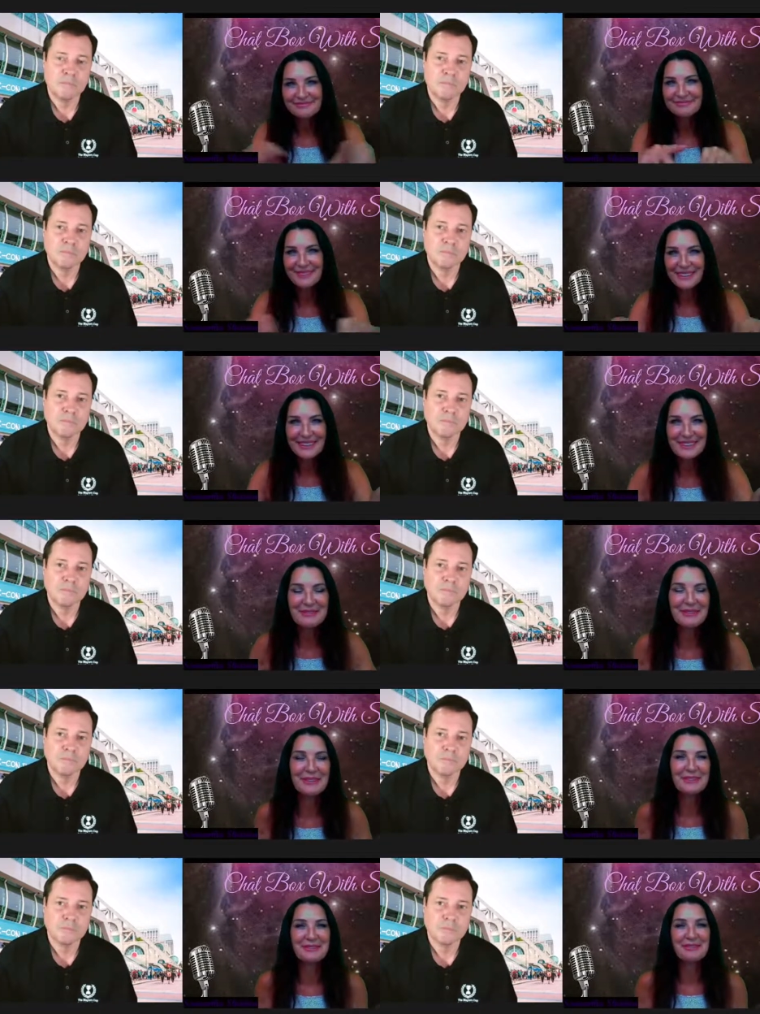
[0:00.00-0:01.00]
Speaker 1: things when
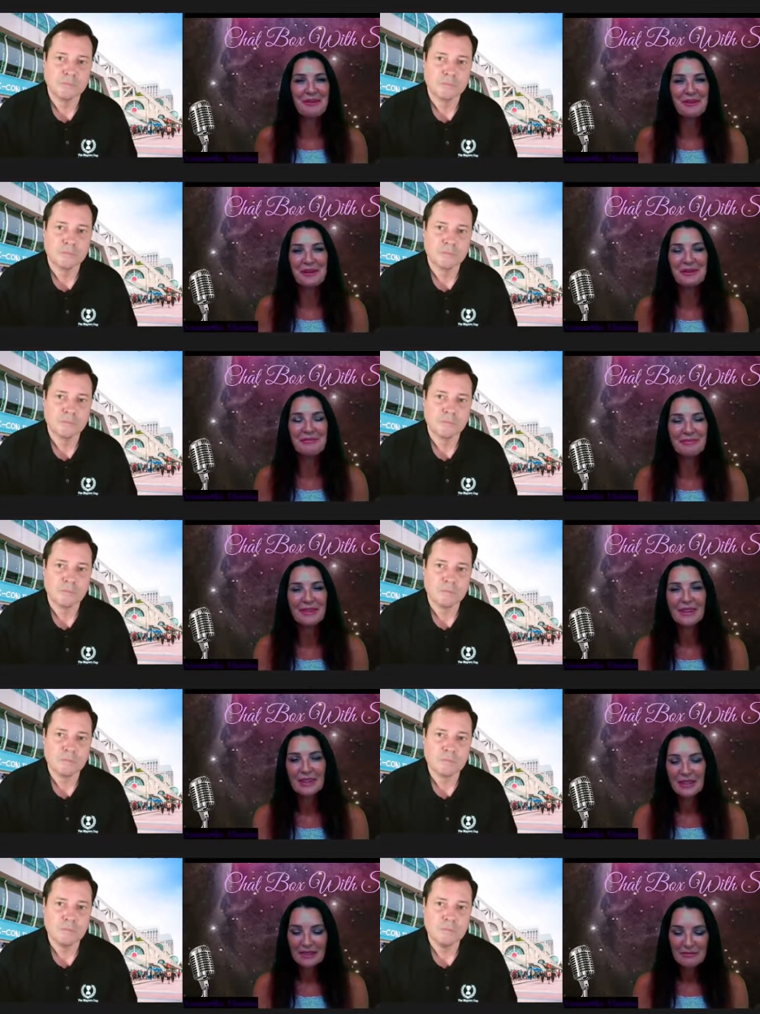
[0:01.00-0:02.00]
I was growing up.
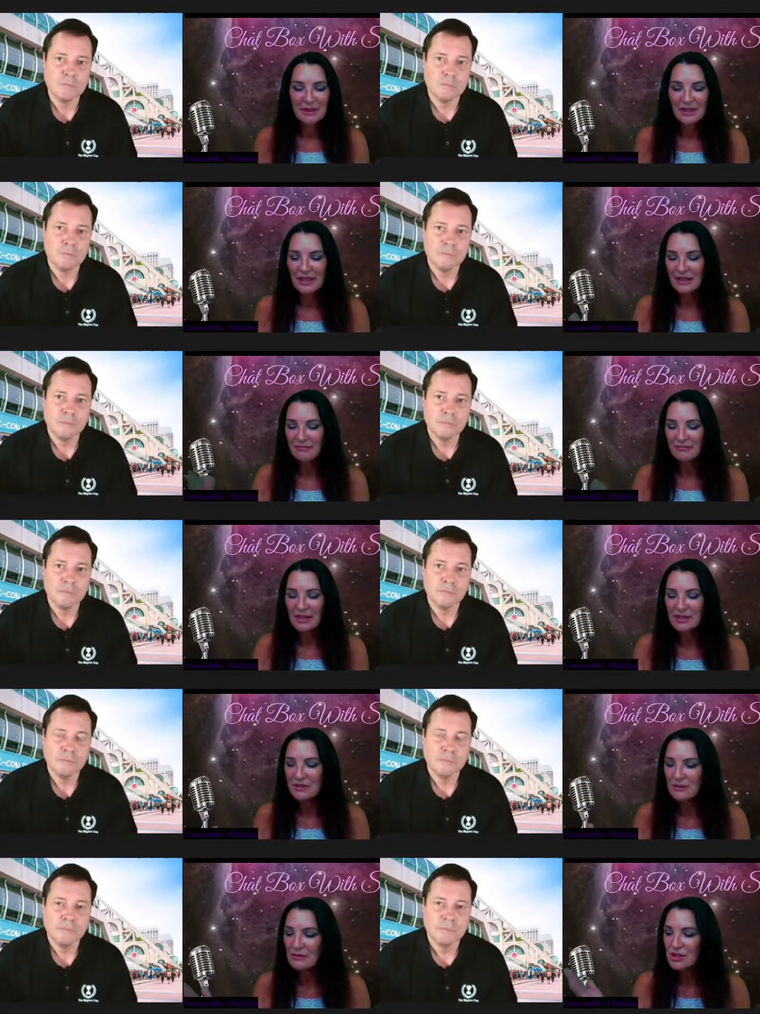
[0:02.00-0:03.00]
But they, my
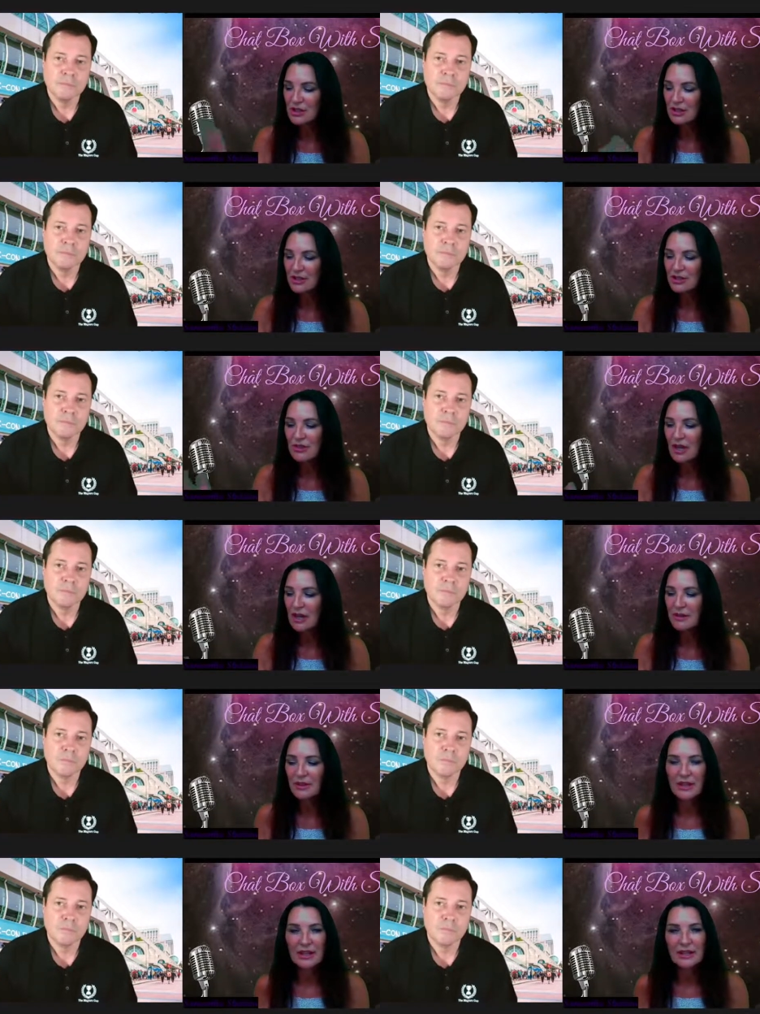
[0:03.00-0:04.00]
school shut the drama
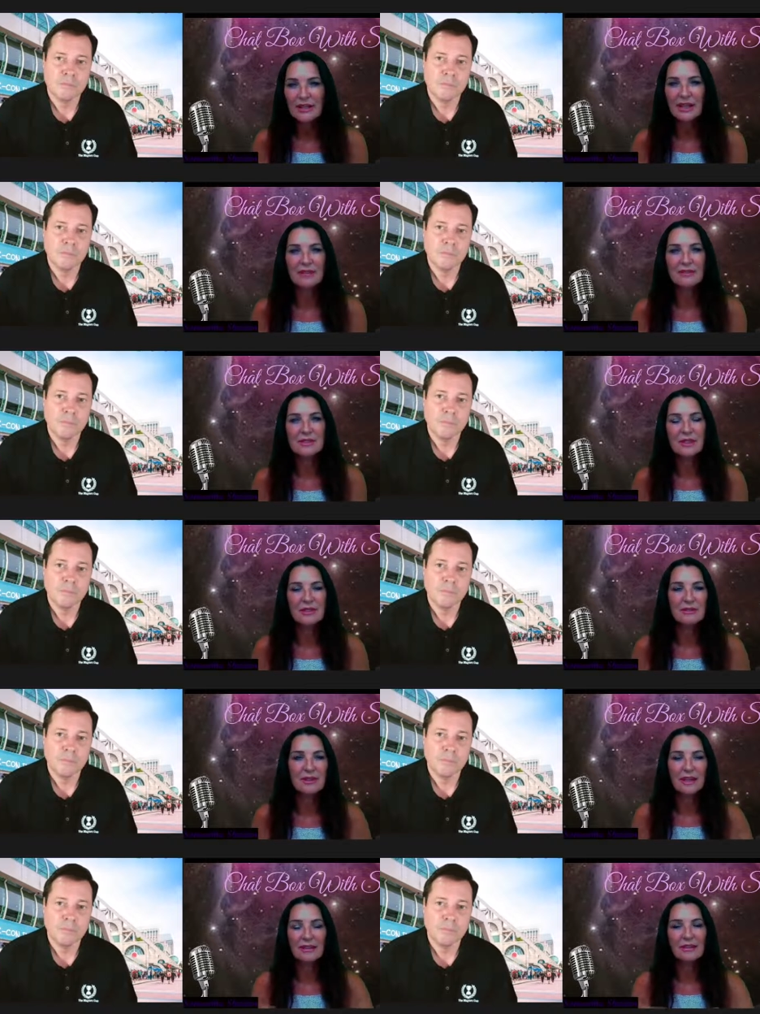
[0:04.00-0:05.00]
thing down, so
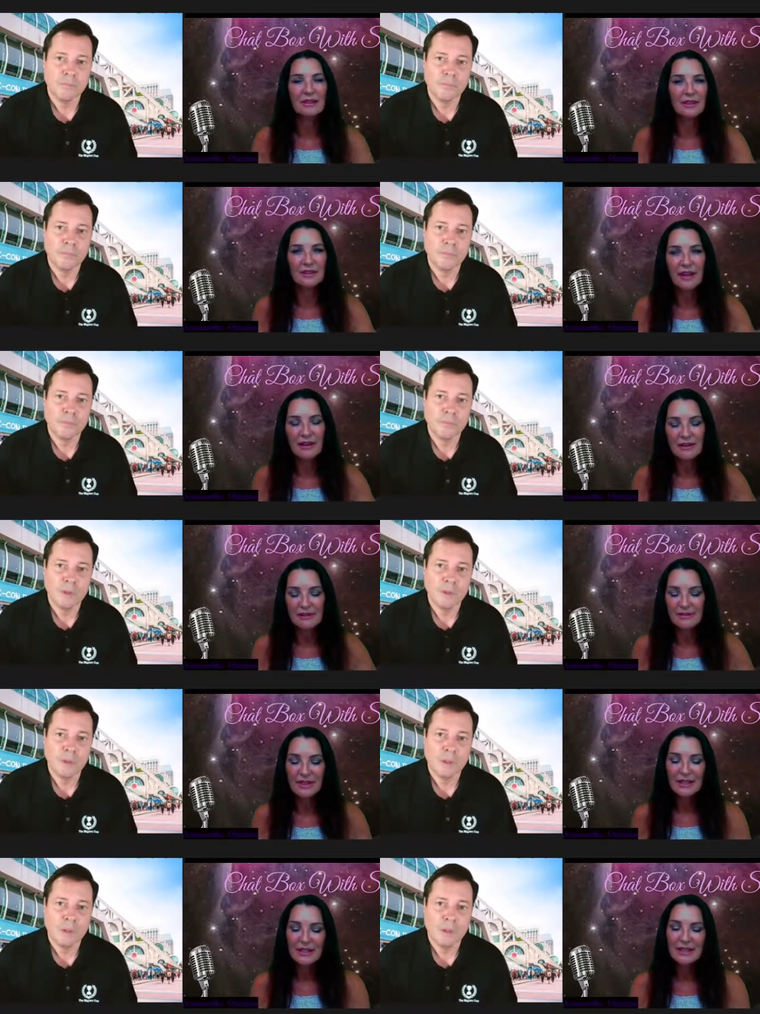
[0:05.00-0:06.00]
that cut that off.
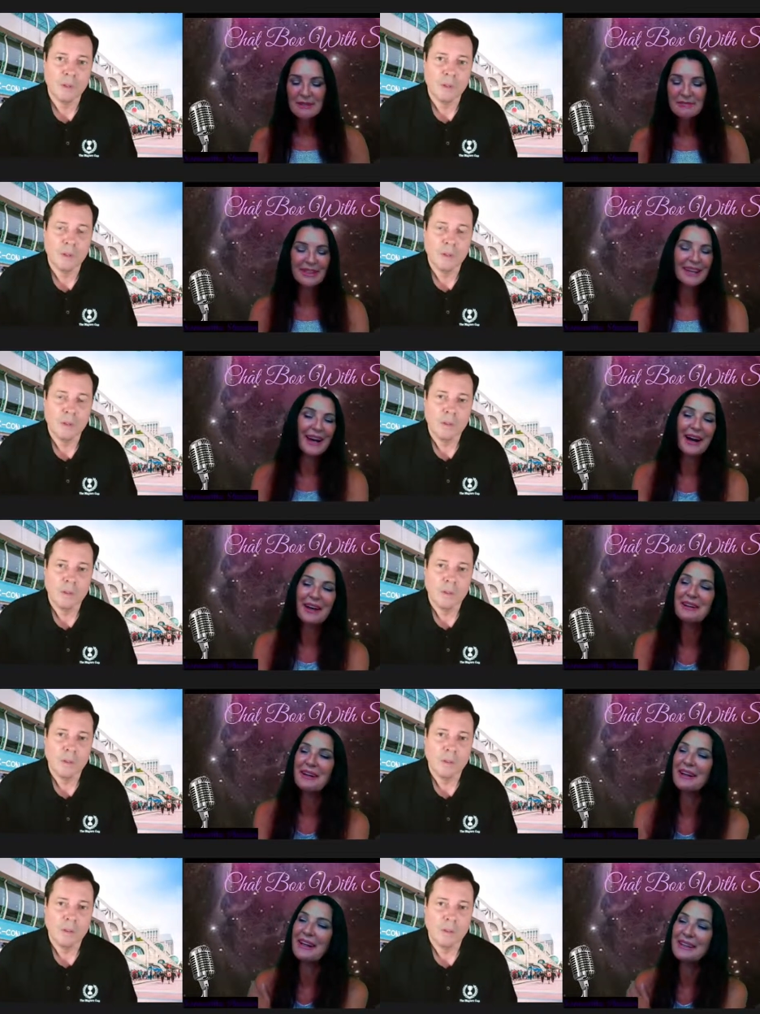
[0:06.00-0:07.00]
But yeah, I,
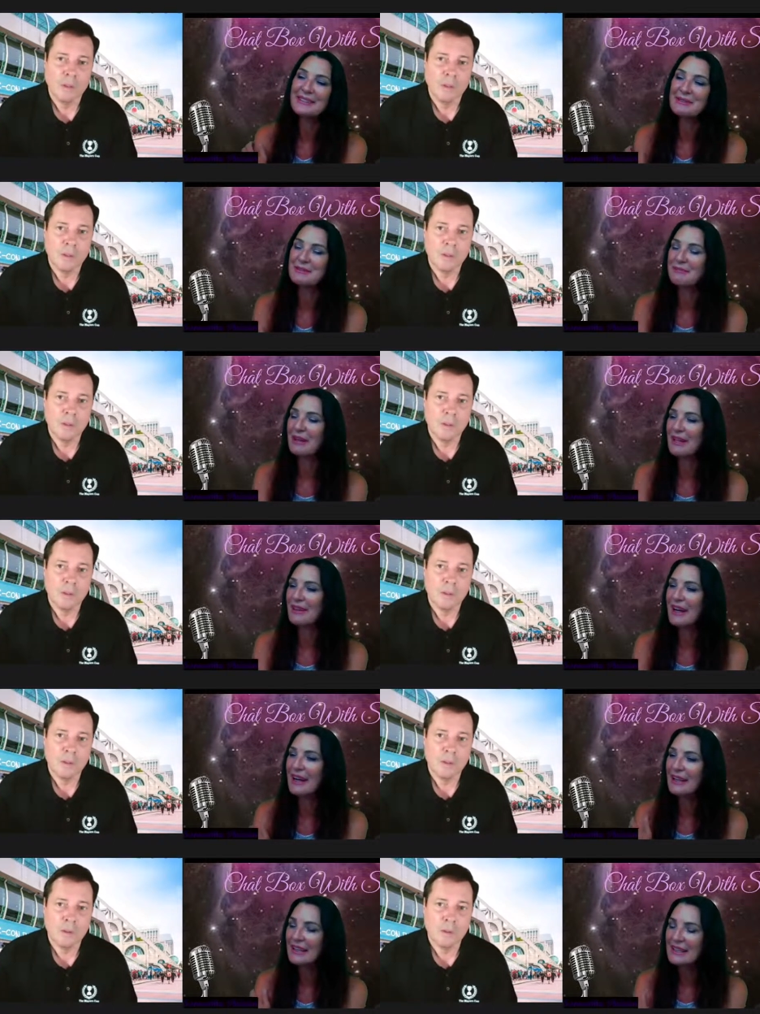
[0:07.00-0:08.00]
I like to play
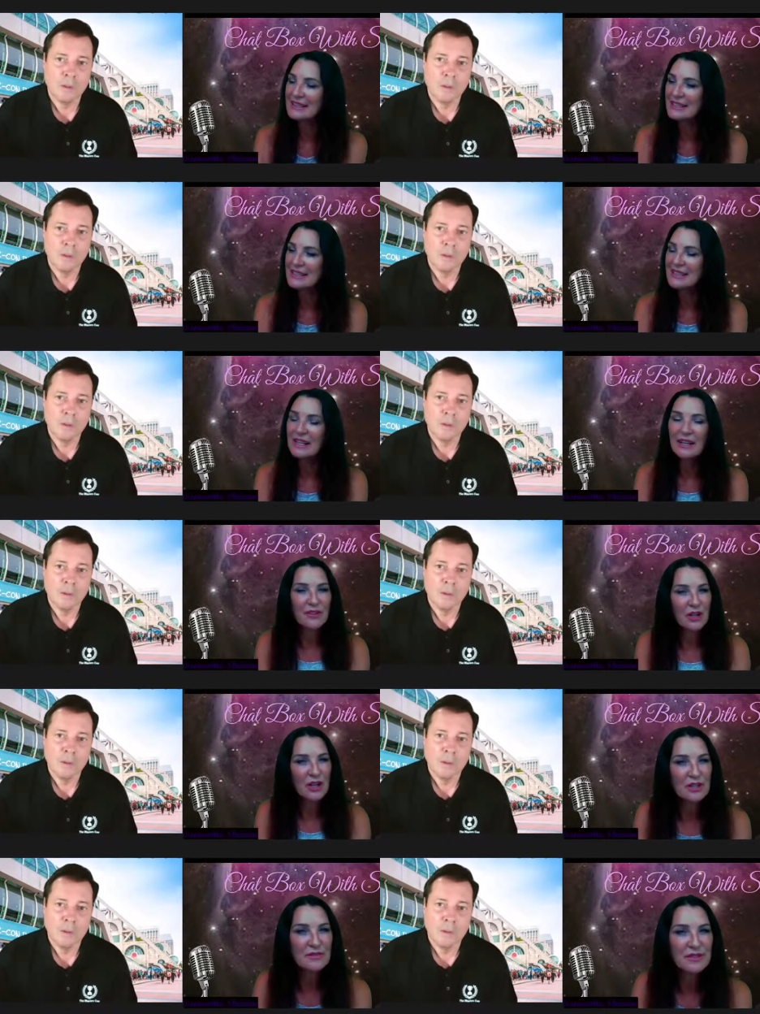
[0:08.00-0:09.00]
that. And uh, have you
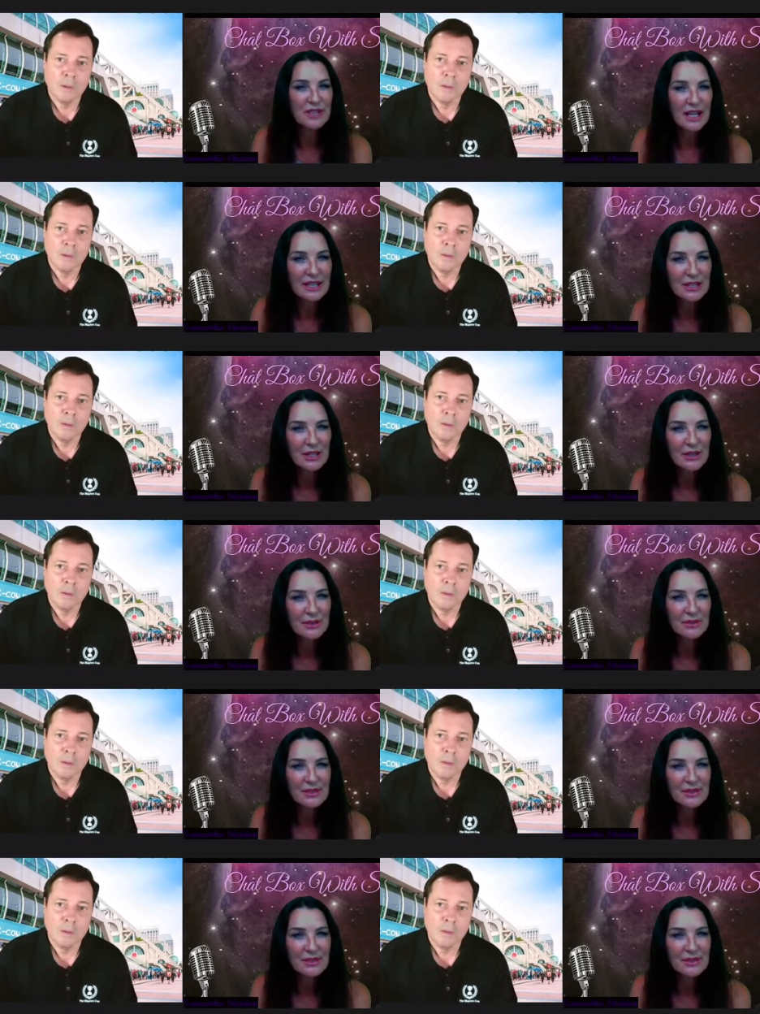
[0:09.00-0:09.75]
heard of Dido?